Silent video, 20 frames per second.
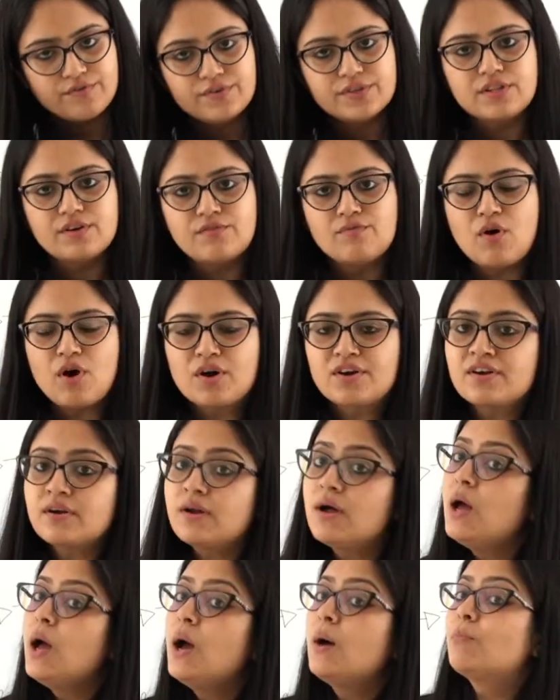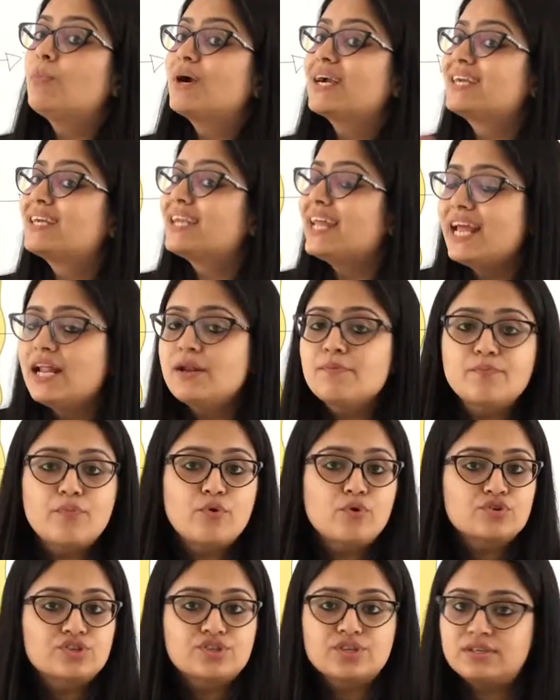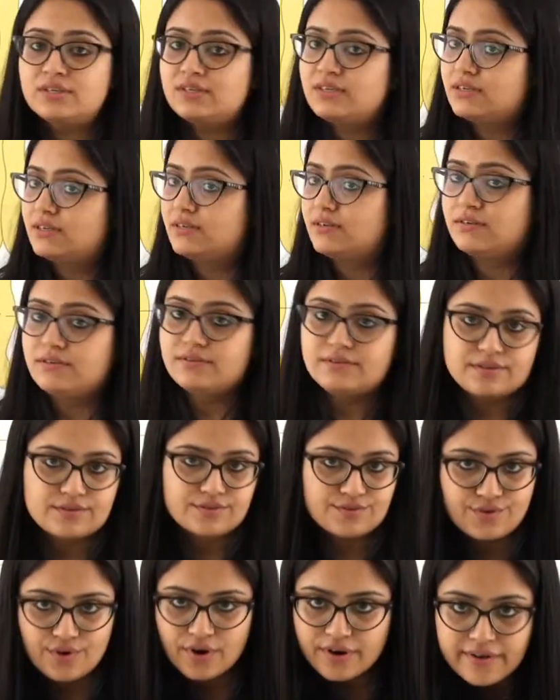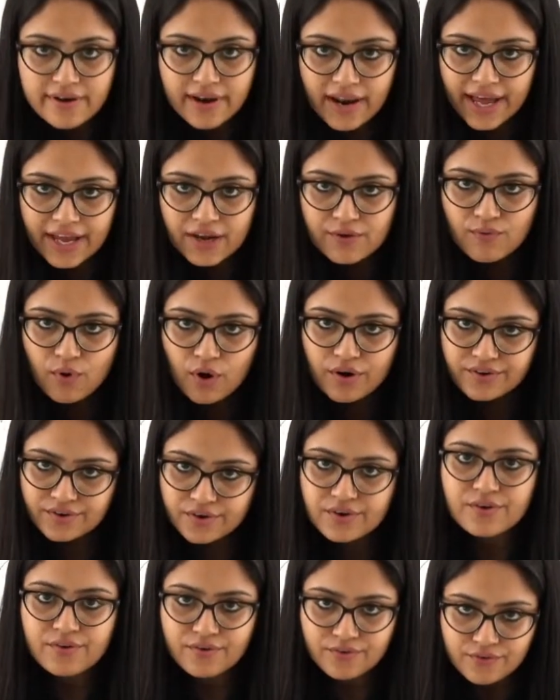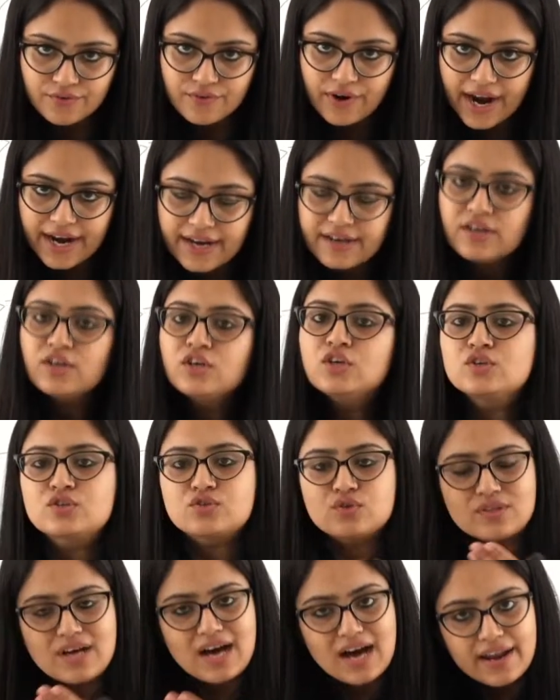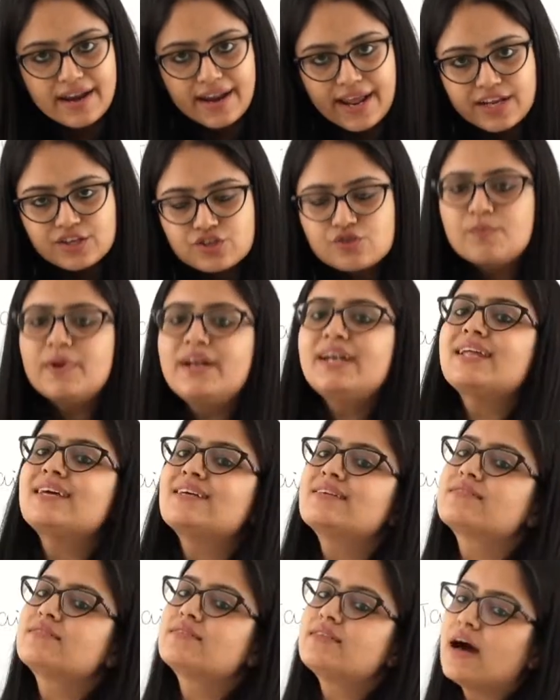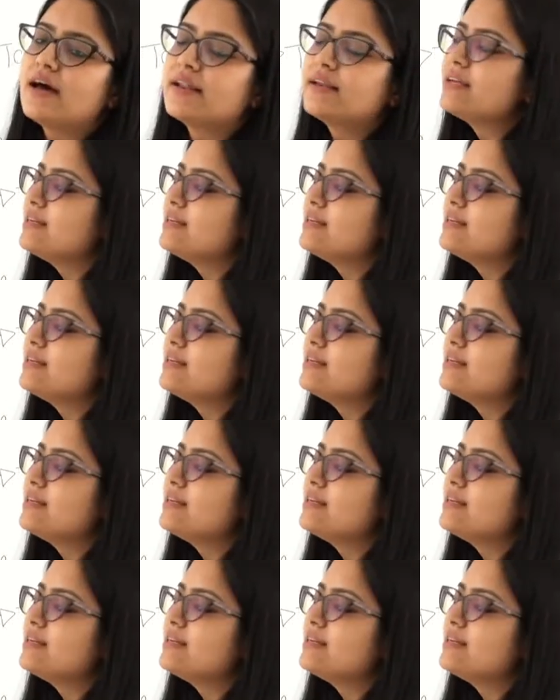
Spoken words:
with the water, but tail portion does not like water, right? So the arrangement is done